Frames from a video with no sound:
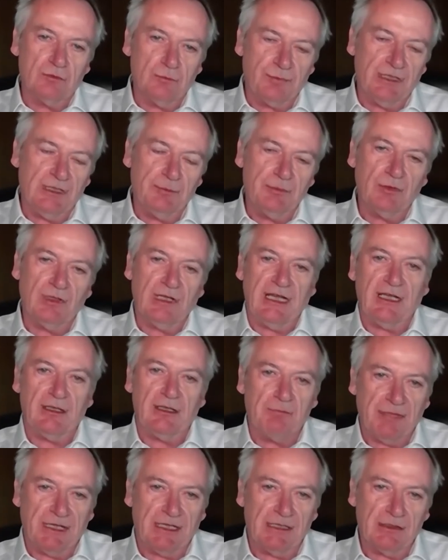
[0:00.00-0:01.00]
people
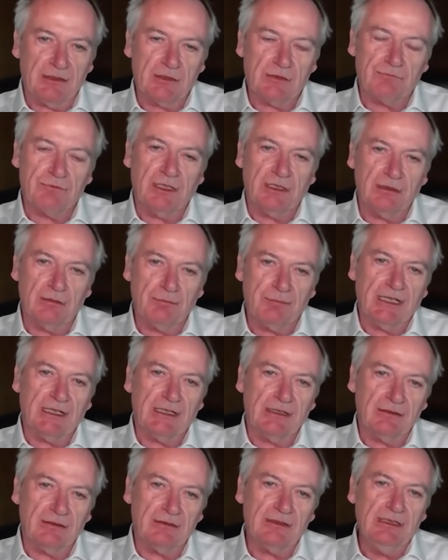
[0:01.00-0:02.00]
and bankers running the bank.